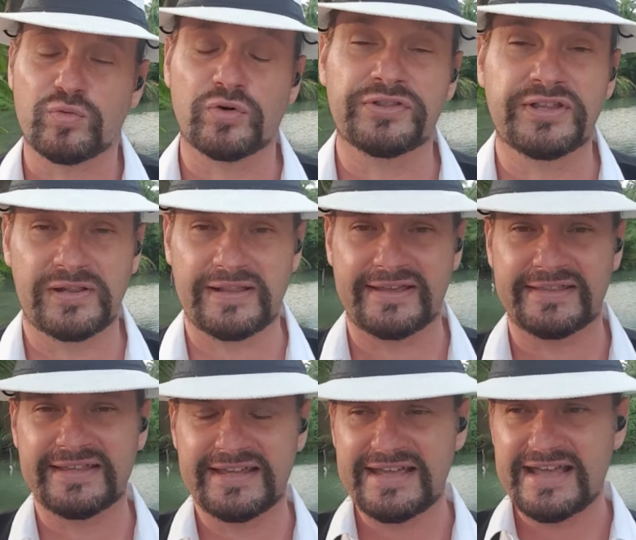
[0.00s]
wonderland,
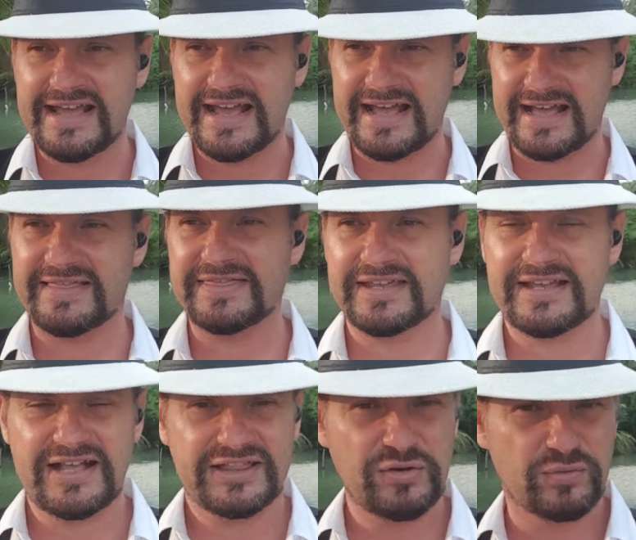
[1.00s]
and
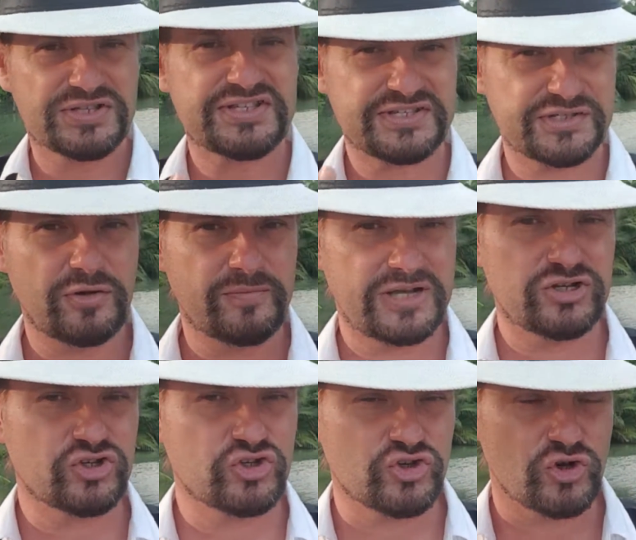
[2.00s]
there was so
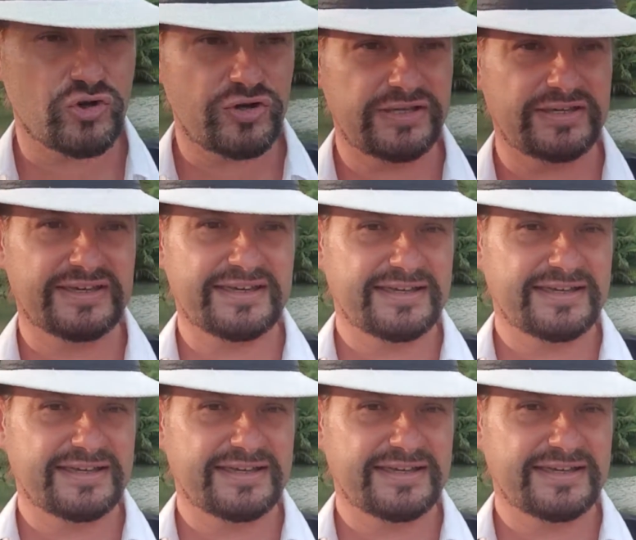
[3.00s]
much joy